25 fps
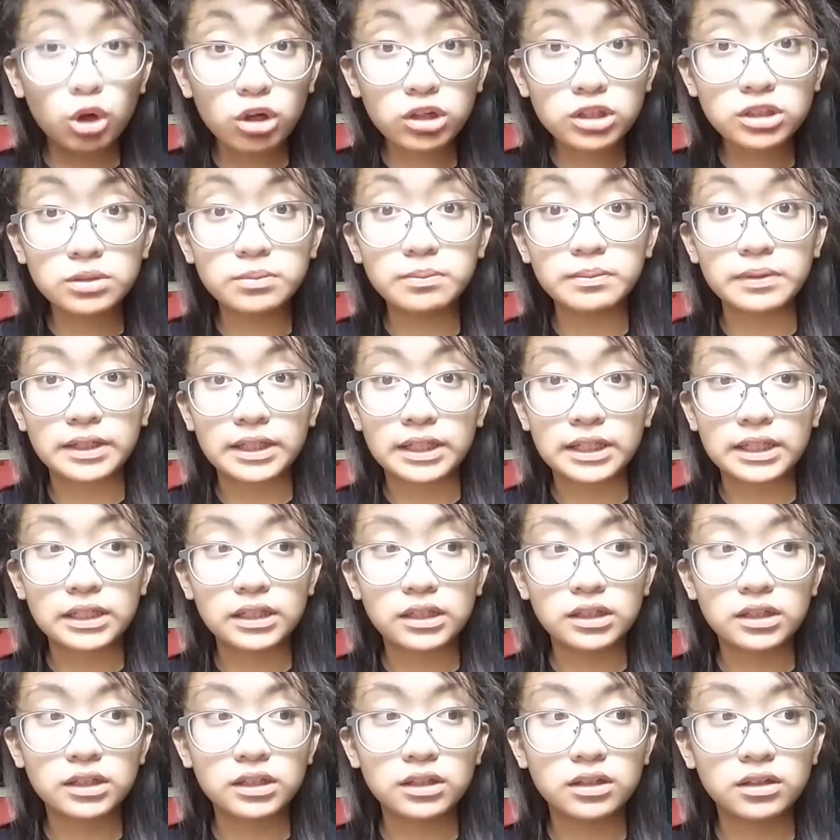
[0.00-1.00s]
told me
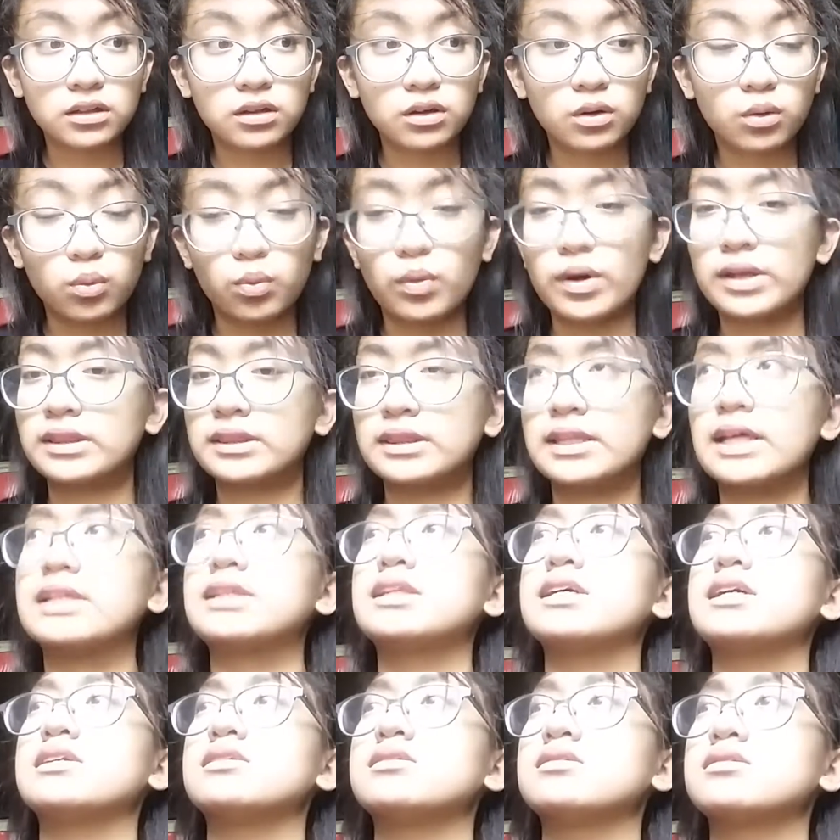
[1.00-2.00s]
what
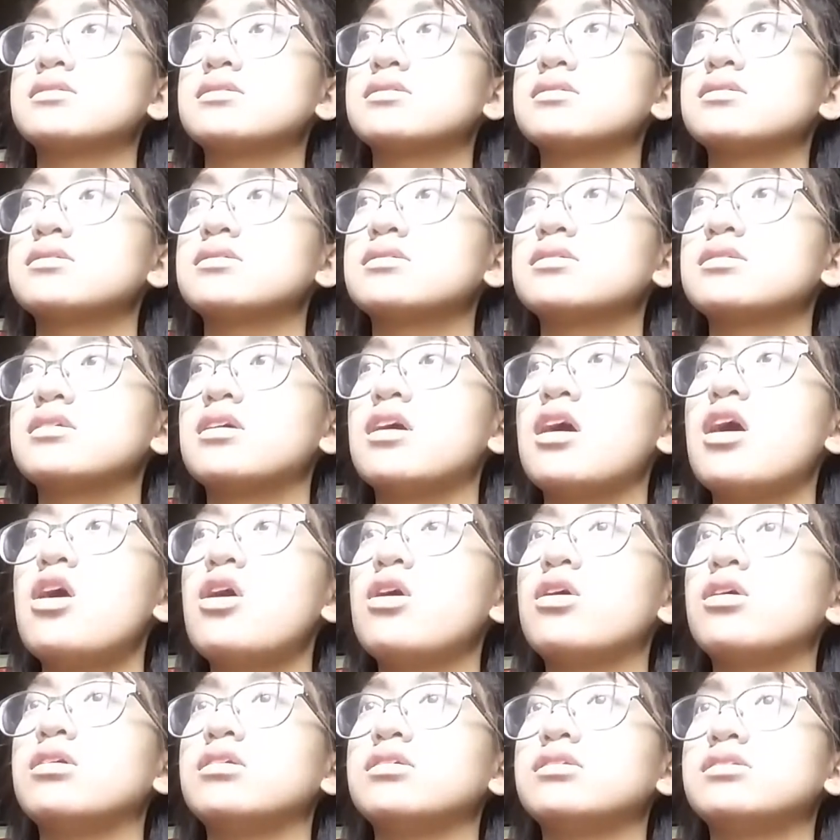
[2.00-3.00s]
that is.
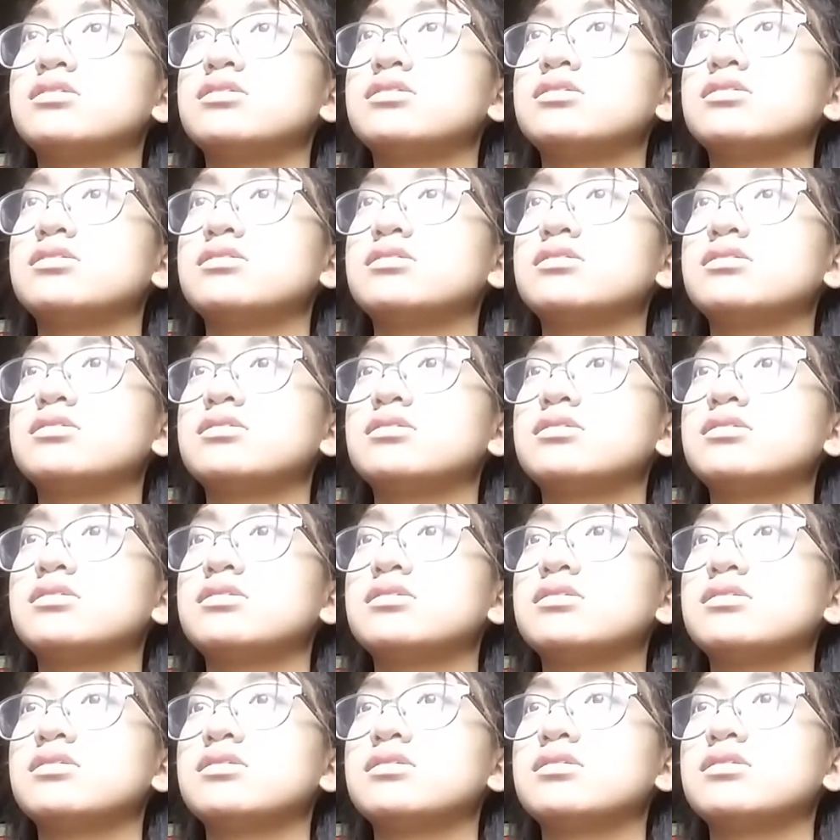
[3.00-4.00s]
Oh. Ano nga
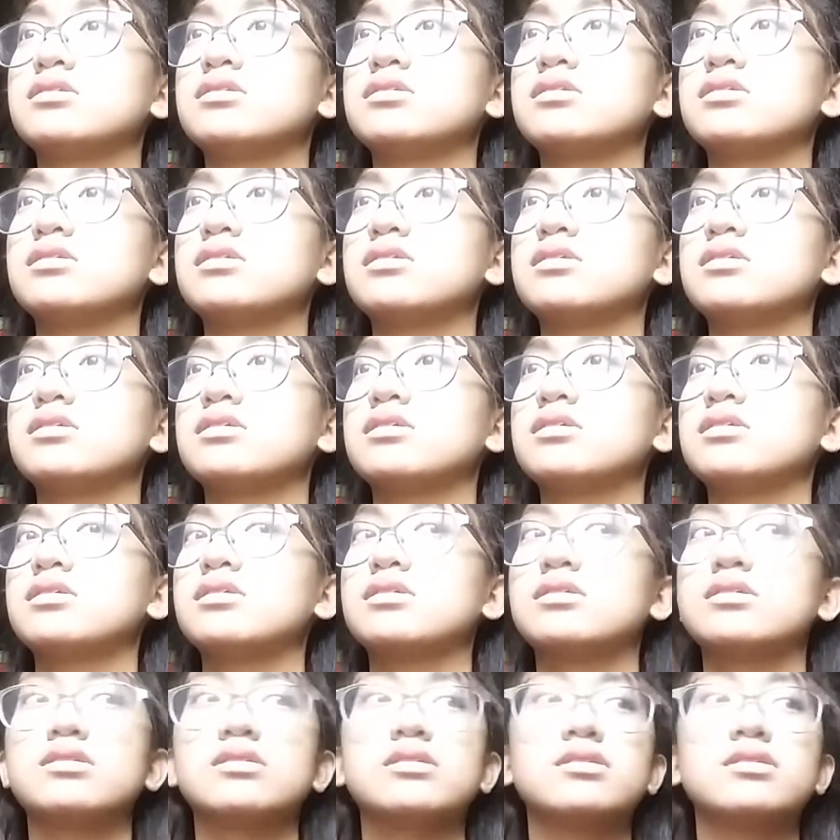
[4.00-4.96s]
yung mga Philip dyan?